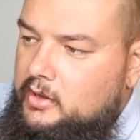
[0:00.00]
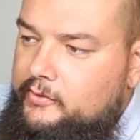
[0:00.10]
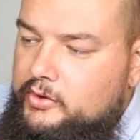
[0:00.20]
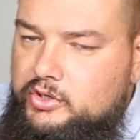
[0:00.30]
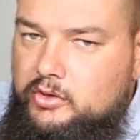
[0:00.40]
If
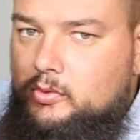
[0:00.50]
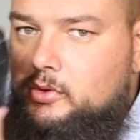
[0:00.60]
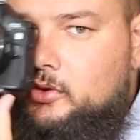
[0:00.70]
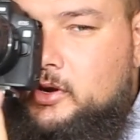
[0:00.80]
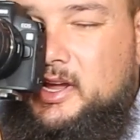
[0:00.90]
you shoot
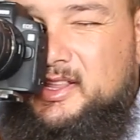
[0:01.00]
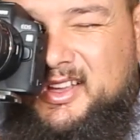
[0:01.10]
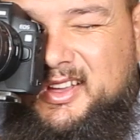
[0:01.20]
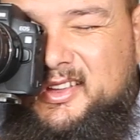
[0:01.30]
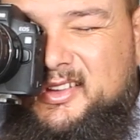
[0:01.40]
with your right
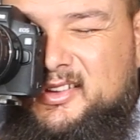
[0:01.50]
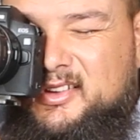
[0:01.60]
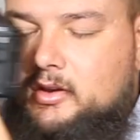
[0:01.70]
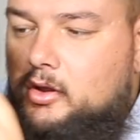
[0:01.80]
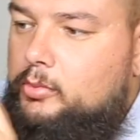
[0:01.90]
eye,
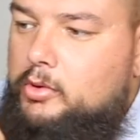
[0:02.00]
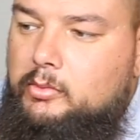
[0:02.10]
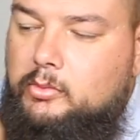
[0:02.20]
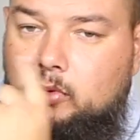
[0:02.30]
no problem,